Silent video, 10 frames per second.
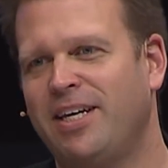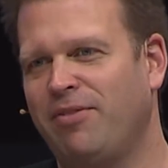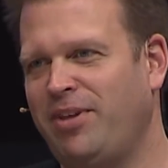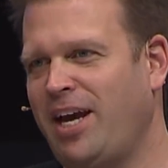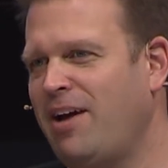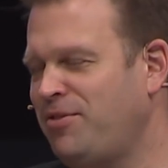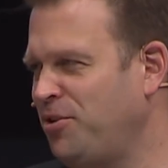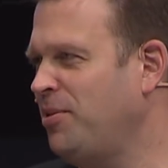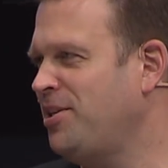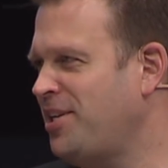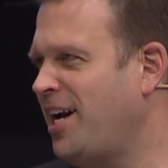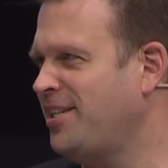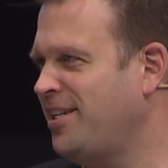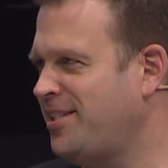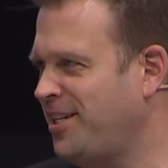If they have too much
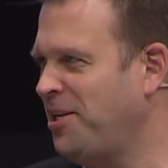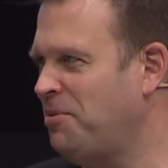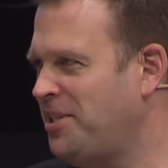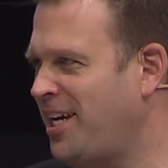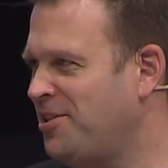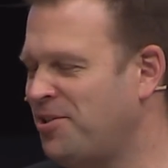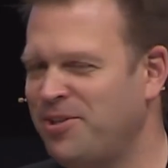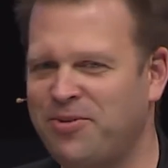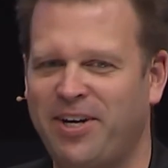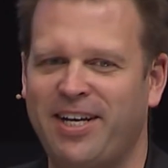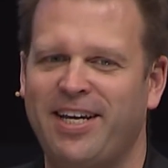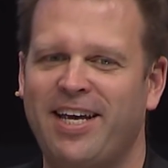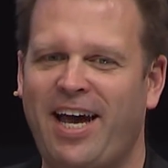access, it can be dangerous, right?